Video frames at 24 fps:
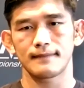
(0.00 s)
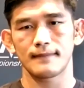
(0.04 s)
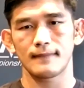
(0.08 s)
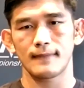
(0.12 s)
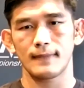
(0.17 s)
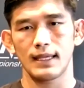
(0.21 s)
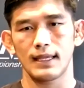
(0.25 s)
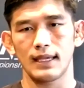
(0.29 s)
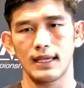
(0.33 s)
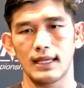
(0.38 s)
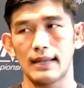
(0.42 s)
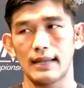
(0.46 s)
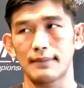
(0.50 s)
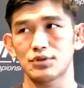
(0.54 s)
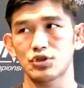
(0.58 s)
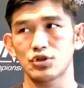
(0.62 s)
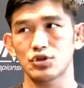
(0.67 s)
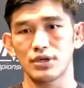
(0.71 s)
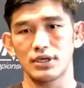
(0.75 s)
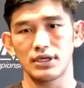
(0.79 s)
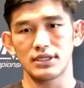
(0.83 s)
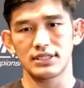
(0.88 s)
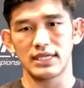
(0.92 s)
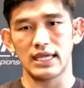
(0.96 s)
And I'm sure
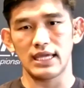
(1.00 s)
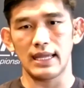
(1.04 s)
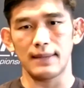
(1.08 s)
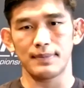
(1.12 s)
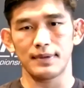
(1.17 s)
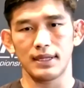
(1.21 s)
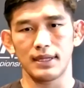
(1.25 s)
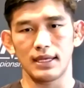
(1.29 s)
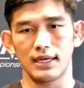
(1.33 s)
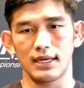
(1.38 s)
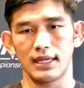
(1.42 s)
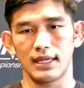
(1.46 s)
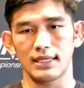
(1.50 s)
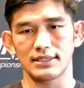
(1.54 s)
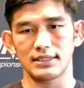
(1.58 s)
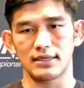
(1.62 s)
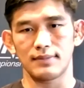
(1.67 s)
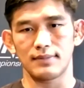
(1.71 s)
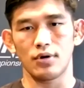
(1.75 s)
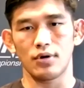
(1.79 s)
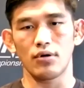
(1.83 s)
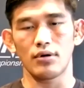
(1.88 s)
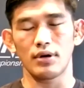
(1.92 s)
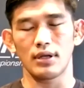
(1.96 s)
he's happy that he has an
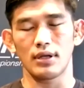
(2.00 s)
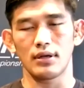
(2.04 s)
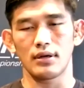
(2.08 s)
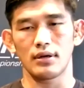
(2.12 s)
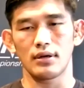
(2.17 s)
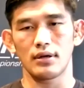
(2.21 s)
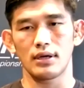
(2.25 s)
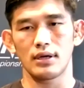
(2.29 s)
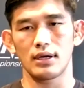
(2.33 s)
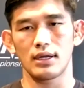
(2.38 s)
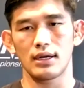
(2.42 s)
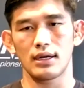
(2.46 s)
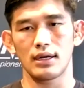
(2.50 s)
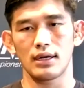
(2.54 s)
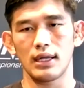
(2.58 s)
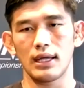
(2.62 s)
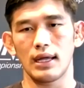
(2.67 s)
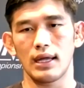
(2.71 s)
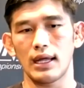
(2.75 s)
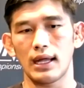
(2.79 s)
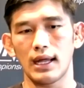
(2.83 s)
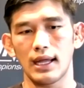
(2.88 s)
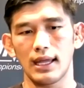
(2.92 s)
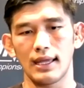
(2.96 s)
opponent, and
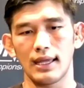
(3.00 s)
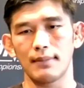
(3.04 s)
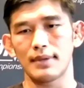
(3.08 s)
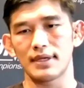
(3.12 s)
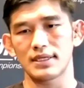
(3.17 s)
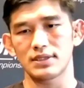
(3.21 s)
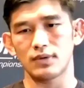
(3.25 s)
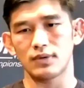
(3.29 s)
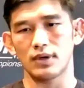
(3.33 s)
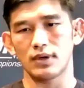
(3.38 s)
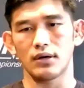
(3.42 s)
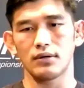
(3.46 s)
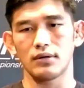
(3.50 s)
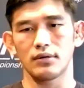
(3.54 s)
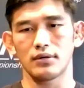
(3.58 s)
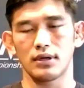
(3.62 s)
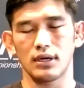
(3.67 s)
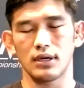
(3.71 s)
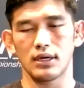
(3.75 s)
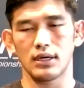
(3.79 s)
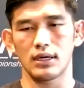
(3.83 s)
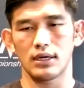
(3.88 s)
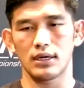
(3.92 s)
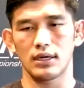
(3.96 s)
I am as
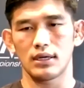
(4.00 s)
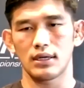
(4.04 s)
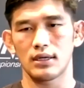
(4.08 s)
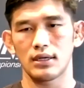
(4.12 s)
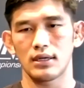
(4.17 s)
well,